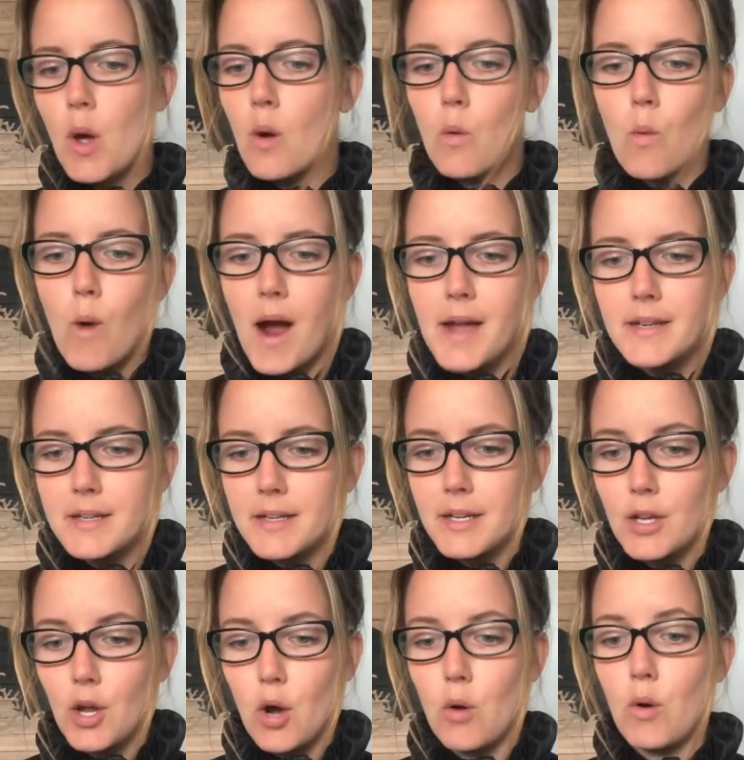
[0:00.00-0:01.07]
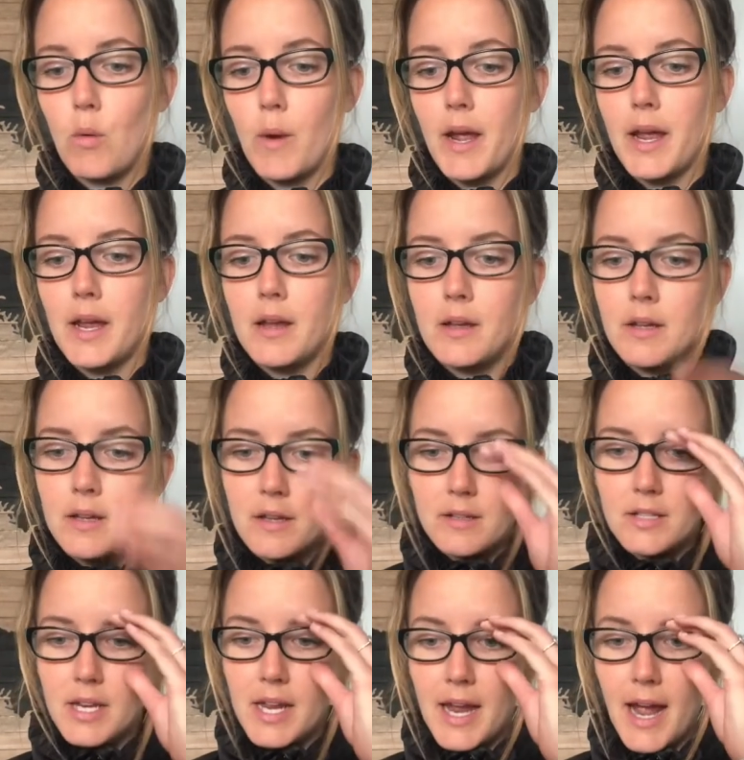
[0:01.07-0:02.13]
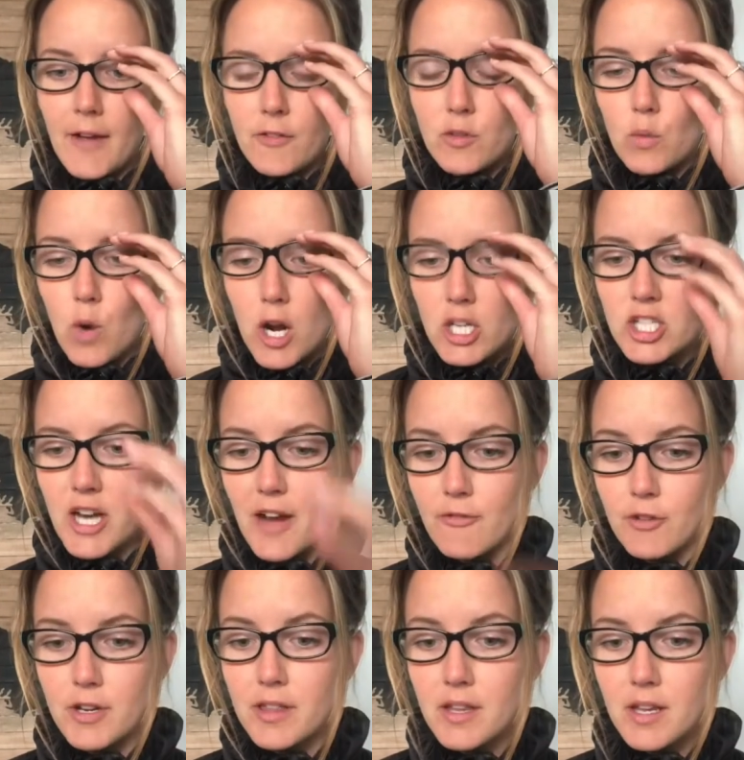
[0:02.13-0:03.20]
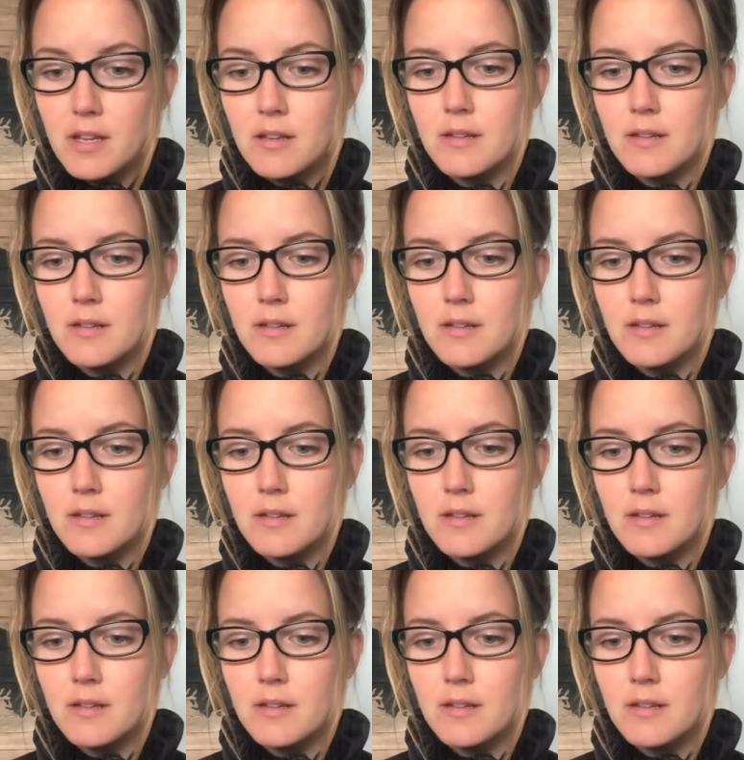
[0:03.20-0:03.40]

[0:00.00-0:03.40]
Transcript: Why didn't he go away? Did he have to watch everything?